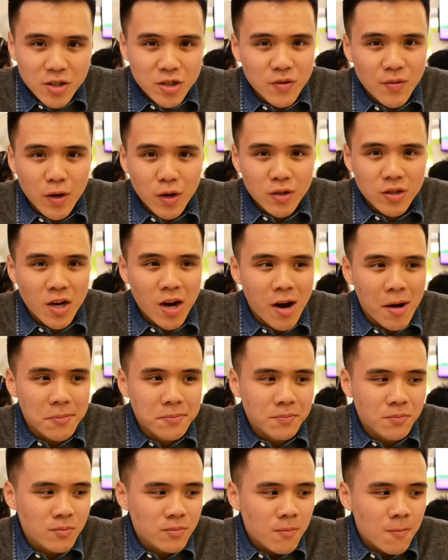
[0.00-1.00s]
of all time.
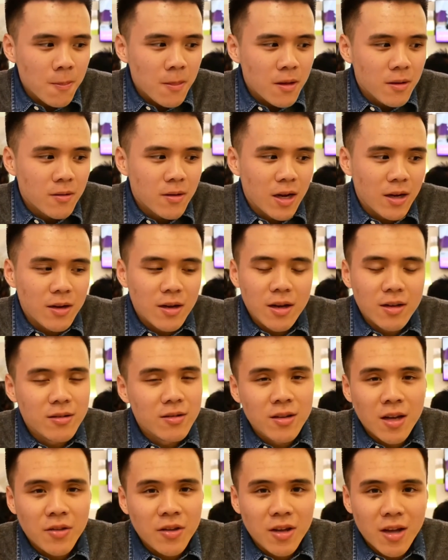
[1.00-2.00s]
Like,
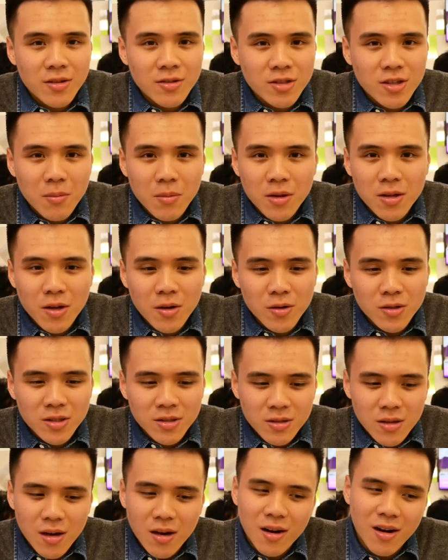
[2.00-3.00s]
nothing else comes close.
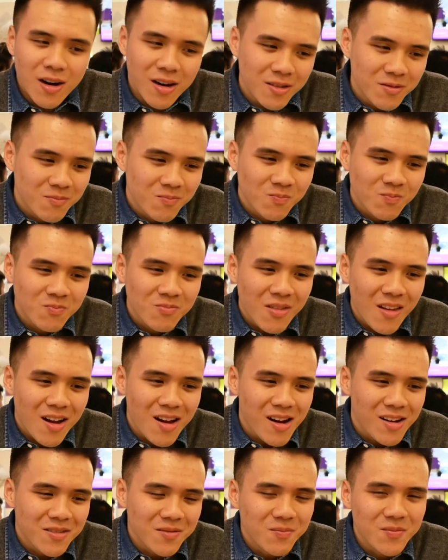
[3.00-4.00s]
Oh,
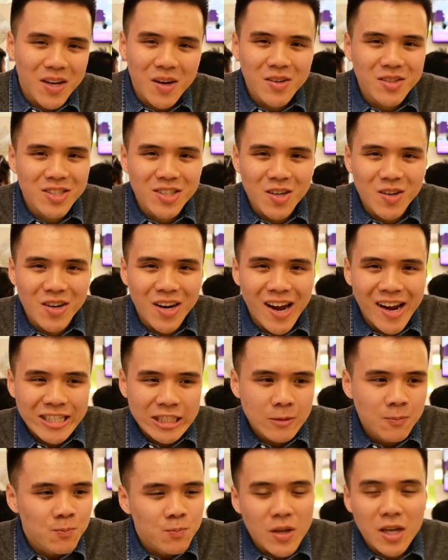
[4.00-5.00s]
that was so nice.
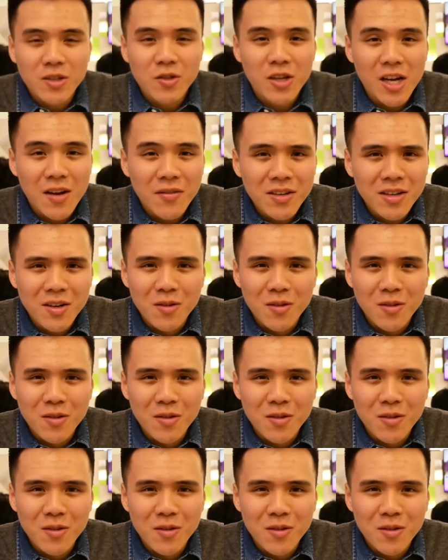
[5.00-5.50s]
And to have it in